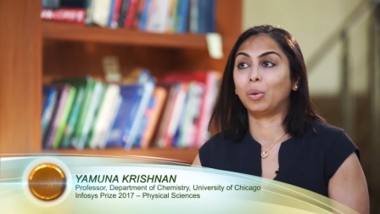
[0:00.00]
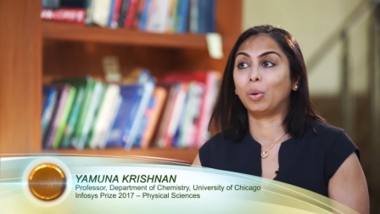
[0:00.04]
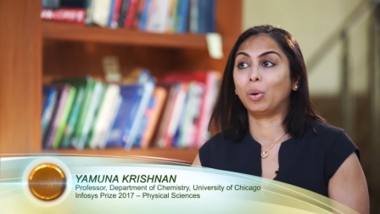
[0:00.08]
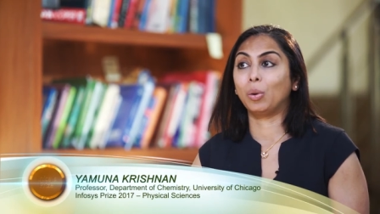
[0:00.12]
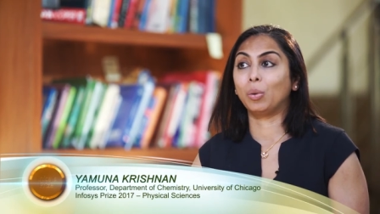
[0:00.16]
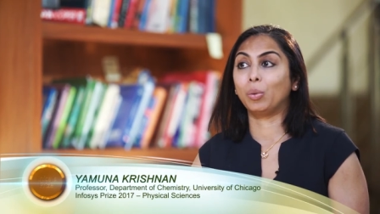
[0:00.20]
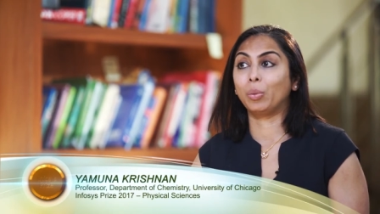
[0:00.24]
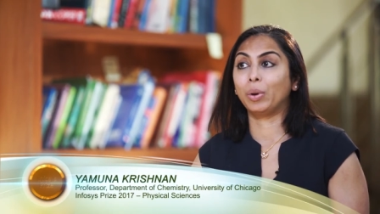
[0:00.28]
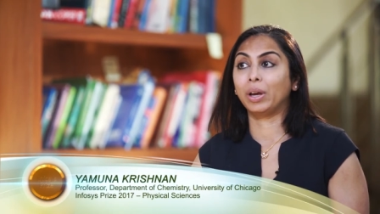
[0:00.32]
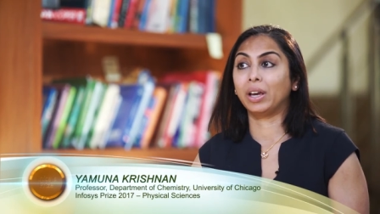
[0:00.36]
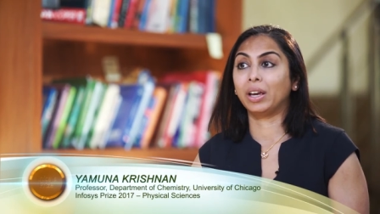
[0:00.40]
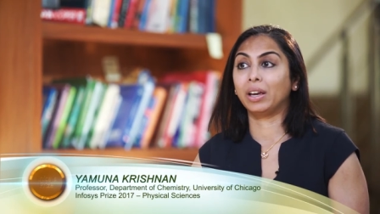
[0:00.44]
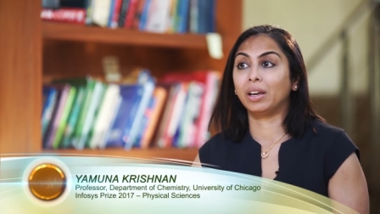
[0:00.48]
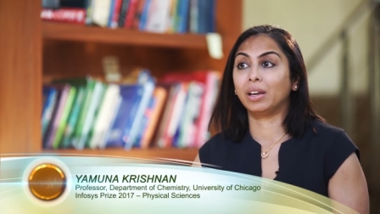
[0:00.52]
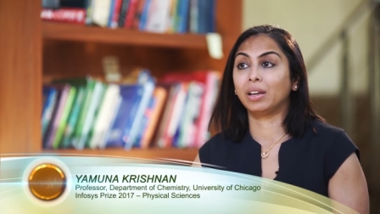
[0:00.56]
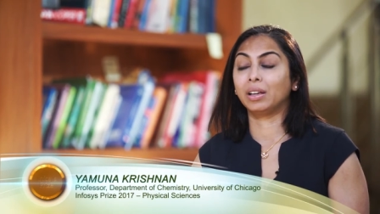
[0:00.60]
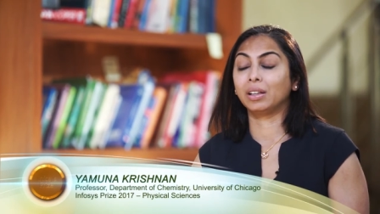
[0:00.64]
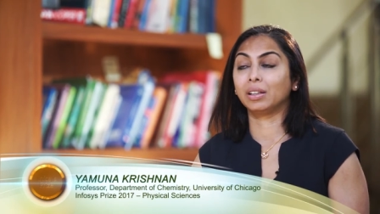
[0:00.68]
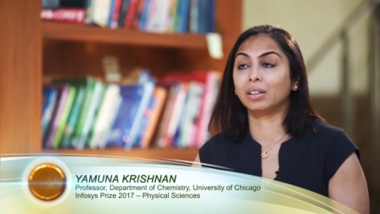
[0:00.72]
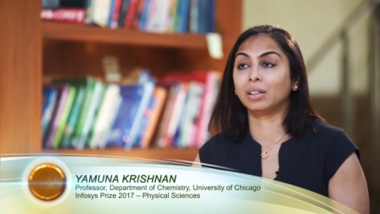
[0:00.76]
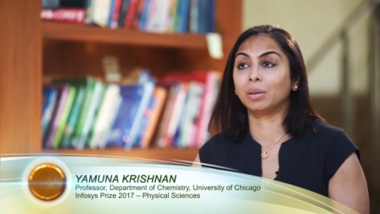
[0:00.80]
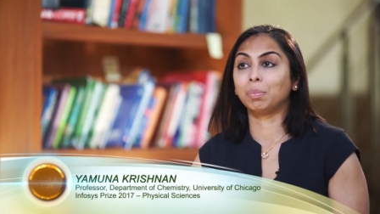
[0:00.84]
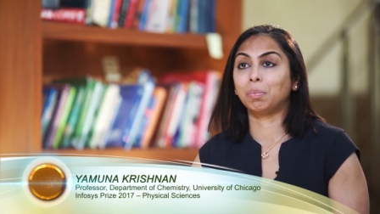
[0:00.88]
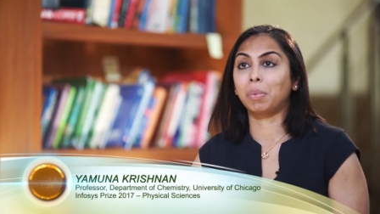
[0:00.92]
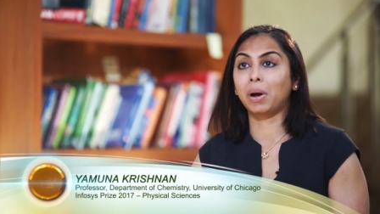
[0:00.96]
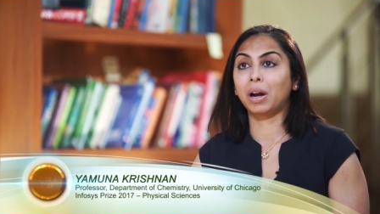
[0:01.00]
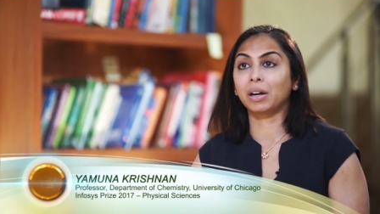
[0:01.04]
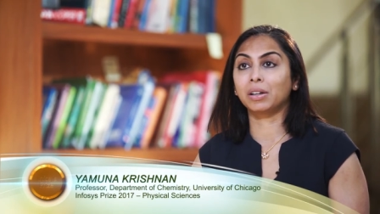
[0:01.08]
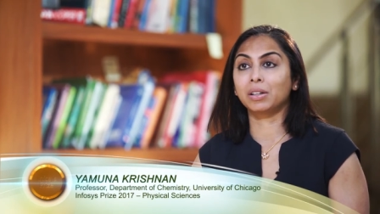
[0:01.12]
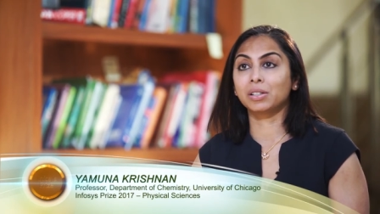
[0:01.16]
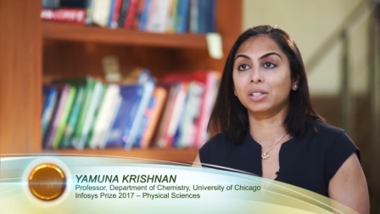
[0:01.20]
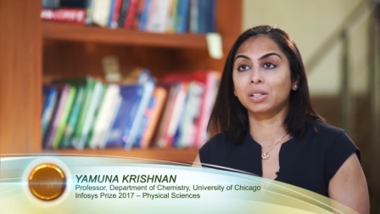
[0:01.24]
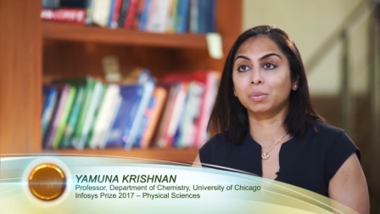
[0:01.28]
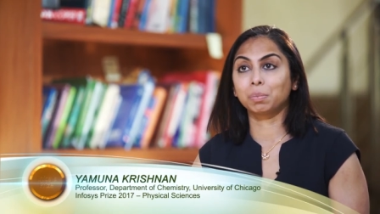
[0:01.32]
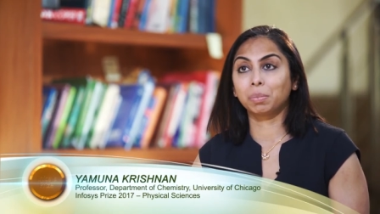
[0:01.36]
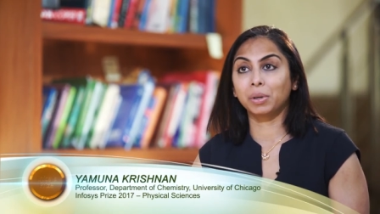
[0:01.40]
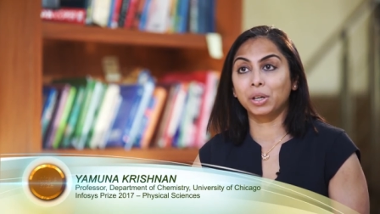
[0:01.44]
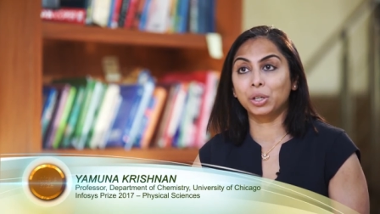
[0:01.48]
where the
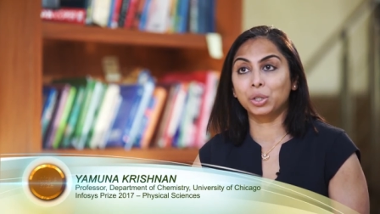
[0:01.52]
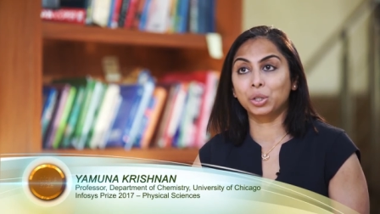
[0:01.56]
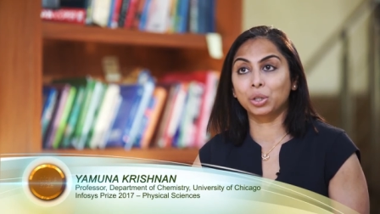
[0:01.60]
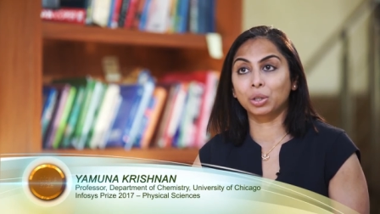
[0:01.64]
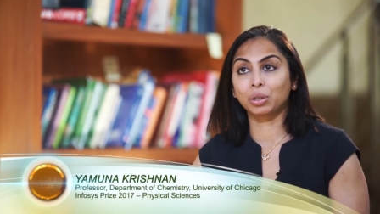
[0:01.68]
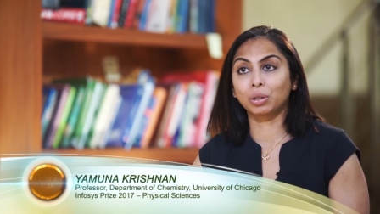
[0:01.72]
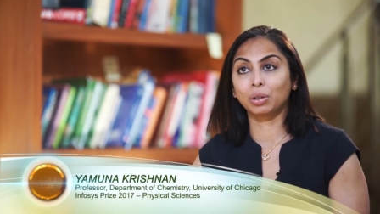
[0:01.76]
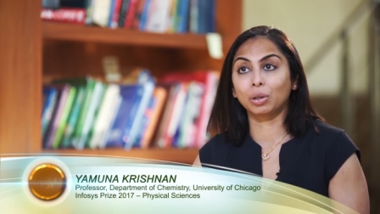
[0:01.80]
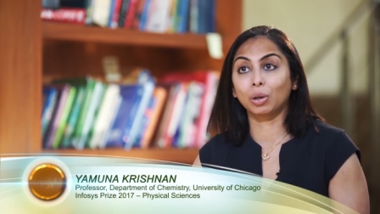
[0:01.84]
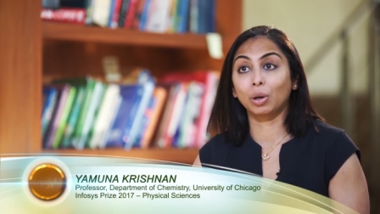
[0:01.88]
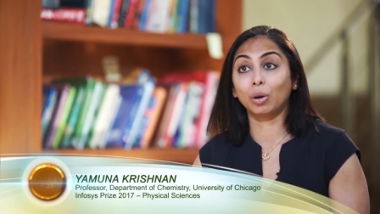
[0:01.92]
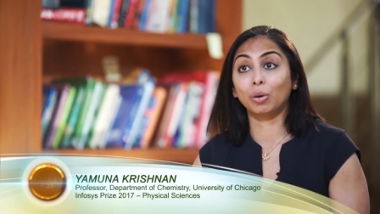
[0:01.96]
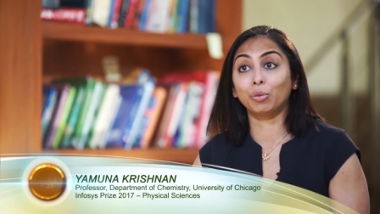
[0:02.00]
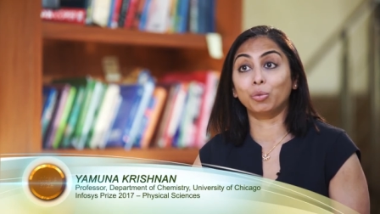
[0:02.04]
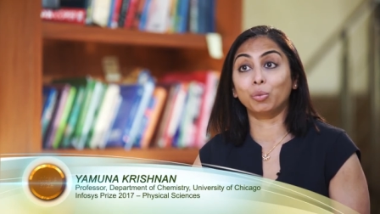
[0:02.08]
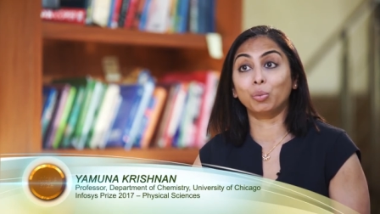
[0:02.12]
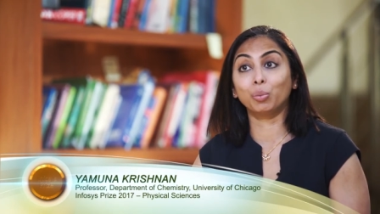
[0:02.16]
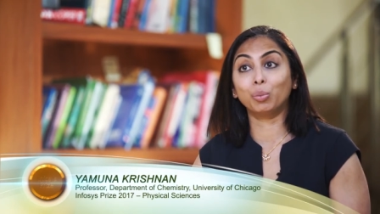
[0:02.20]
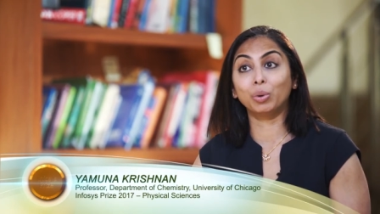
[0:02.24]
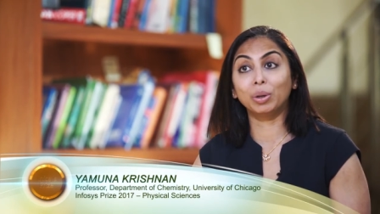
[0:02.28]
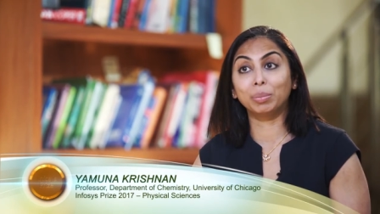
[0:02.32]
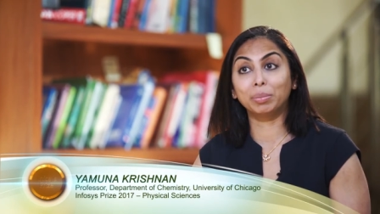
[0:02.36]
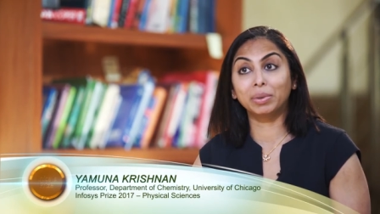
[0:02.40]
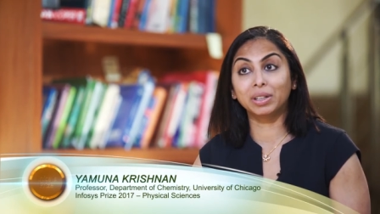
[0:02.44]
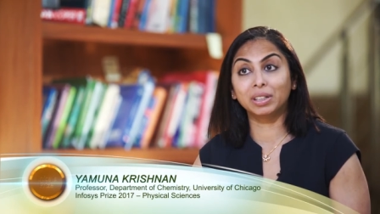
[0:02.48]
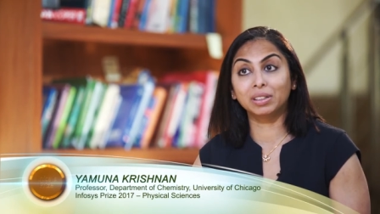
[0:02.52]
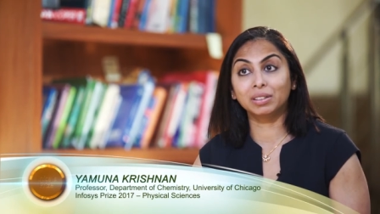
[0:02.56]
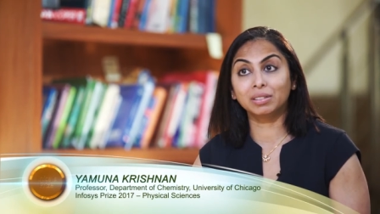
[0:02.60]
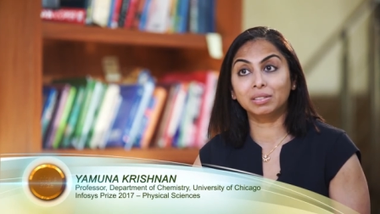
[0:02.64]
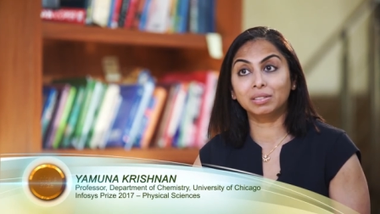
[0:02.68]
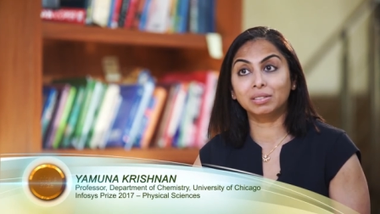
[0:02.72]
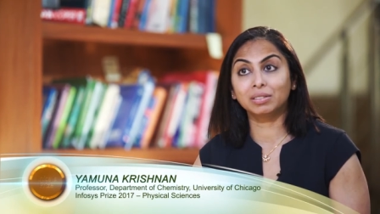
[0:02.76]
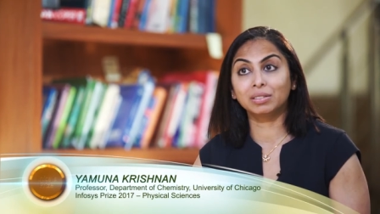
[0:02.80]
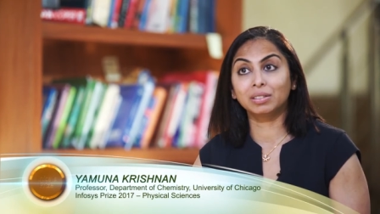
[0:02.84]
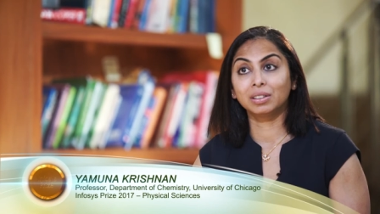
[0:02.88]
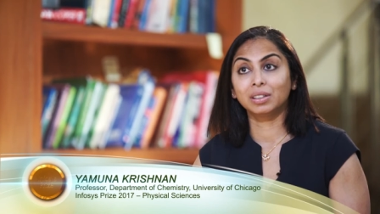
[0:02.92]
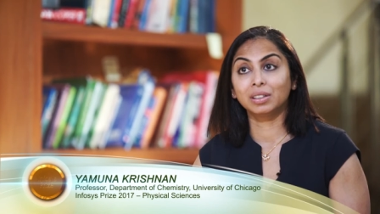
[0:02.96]
participation of women